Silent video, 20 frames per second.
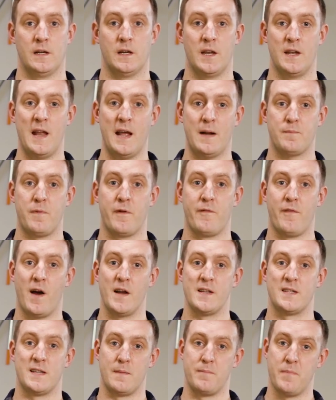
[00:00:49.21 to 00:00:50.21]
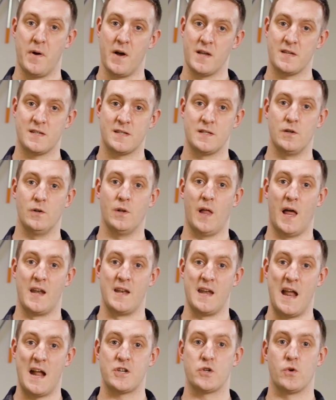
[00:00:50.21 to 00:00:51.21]
Connect provides a personal
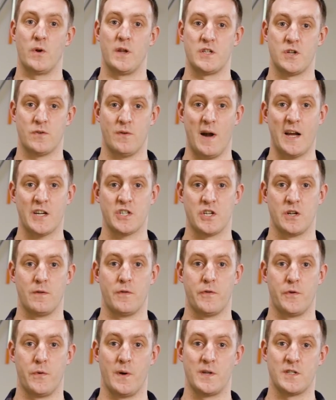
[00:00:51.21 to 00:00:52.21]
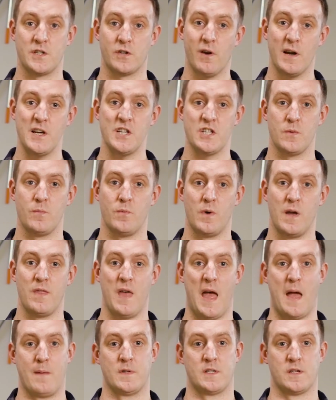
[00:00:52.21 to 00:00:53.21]
and natural interaction through integration with
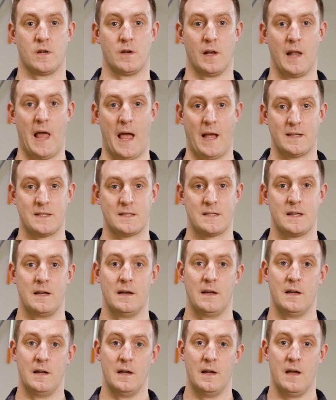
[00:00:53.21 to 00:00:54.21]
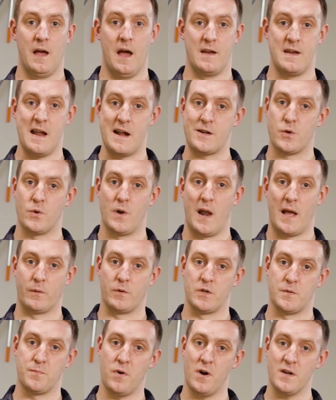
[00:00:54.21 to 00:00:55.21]
Amazon Lex, a natural
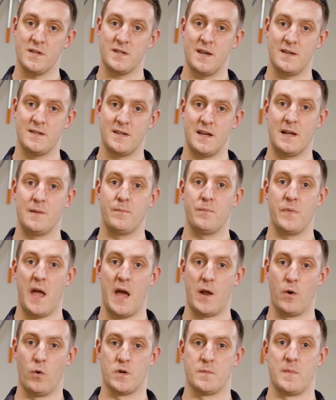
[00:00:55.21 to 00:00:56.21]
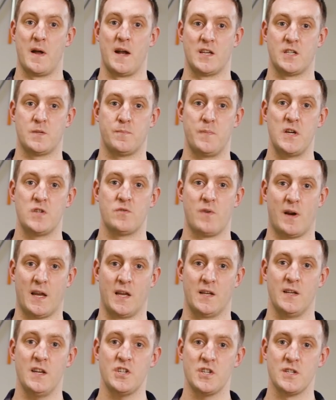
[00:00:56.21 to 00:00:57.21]
language processing and automatic speech
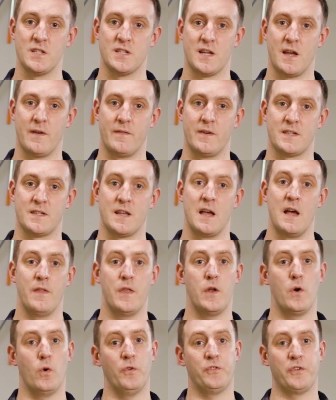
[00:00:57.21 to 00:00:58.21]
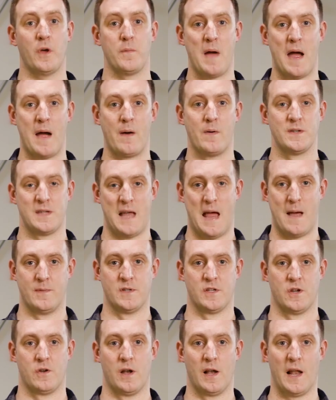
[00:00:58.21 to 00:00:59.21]
recognition service that also powers
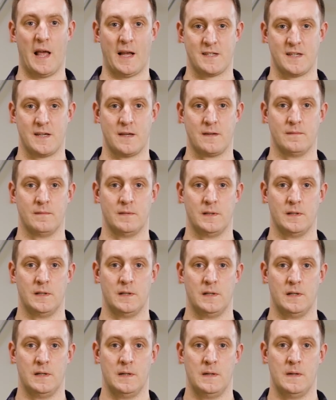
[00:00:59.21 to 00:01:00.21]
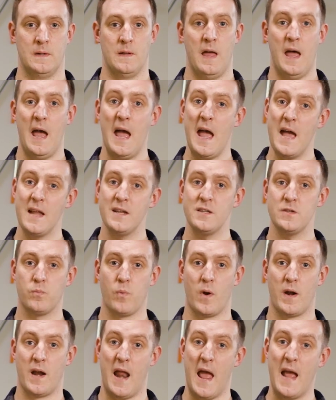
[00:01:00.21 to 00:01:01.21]
Amazon Alexa. And
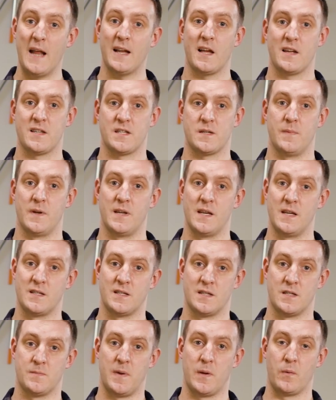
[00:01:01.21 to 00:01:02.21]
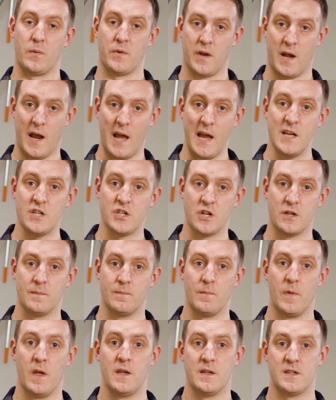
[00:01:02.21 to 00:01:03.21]
when an end customer needs to speak with an agent,
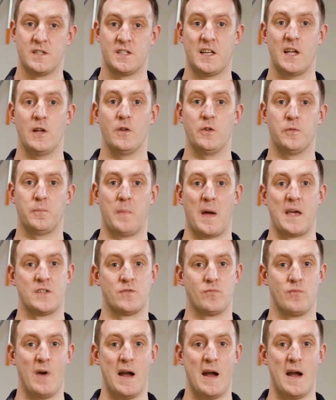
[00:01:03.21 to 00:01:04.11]
skills-based